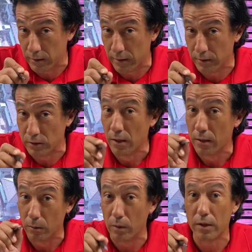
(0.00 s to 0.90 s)
kids.
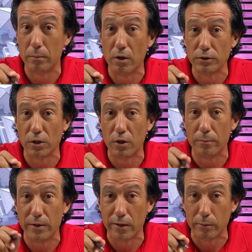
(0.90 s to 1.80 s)
One of them owns a home.
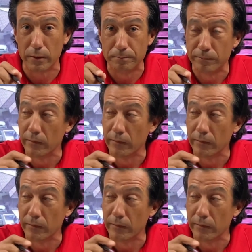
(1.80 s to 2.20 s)
The other one,